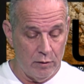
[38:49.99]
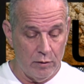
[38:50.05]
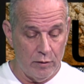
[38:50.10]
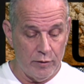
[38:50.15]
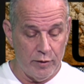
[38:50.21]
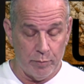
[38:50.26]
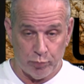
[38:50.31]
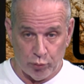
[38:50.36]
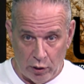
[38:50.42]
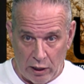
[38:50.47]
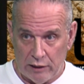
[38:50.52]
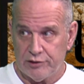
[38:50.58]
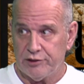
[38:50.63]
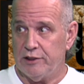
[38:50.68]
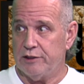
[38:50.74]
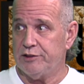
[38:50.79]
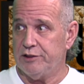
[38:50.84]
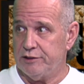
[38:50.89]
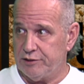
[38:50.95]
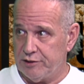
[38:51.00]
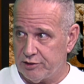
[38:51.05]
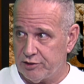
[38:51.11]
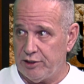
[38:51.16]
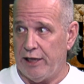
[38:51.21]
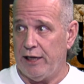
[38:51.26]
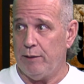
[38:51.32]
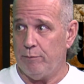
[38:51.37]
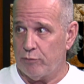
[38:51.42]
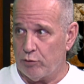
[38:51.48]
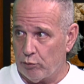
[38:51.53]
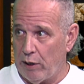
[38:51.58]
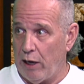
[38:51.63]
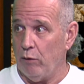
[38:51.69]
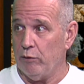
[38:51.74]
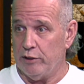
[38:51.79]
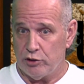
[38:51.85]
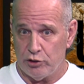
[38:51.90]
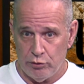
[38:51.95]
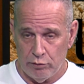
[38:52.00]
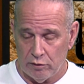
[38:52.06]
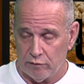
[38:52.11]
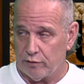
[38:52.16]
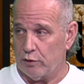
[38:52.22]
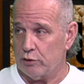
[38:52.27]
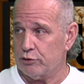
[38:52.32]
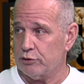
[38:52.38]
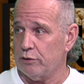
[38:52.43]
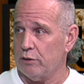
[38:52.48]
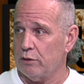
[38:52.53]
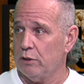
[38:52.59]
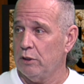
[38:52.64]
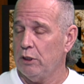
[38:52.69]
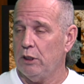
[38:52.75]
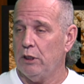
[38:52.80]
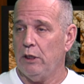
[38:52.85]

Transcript: The process is the same throughout. It's universal.